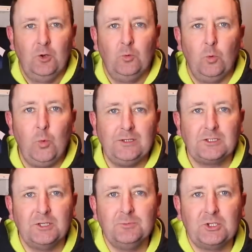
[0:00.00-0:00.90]
Well,
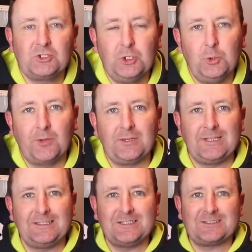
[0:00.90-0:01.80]
welcome to the
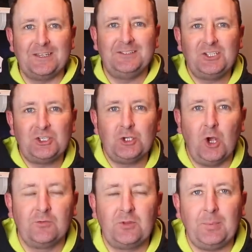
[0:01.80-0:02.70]
latest edition
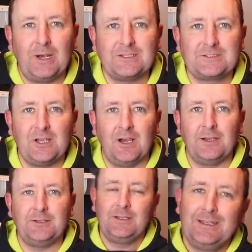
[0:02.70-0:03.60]
of the Buyer's
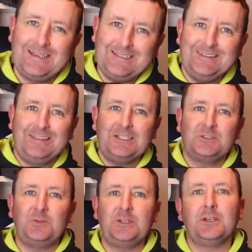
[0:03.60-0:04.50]
Guide. In
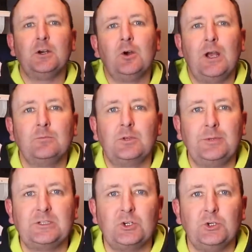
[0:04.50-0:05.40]
this video I'm going
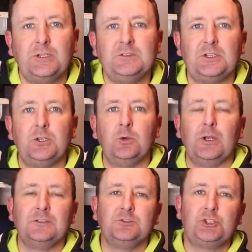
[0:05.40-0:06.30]
to be talking to you
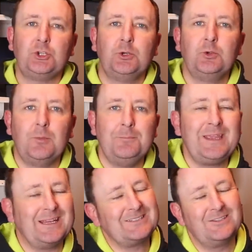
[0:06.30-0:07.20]
and showing you a
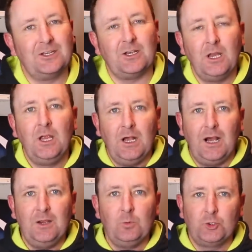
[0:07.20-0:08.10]
mix that
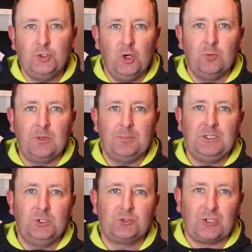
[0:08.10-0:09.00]
I would normally be
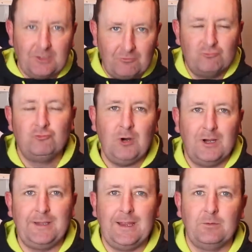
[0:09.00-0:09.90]
using
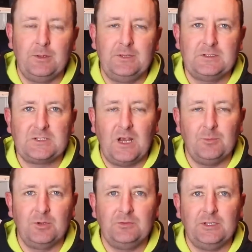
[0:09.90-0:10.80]
right now at this
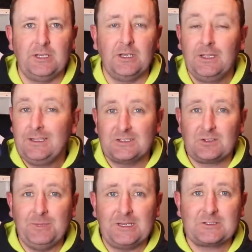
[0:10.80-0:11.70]
time of year. It's
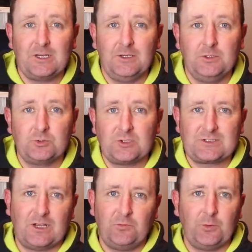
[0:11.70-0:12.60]
a mix that I use at
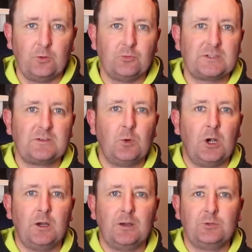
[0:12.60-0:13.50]
Southfield
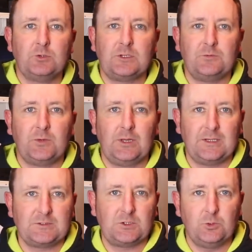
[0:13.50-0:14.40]
Reservoir and I've used it for the
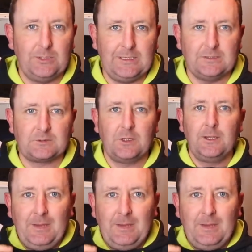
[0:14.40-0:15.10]
last 2 years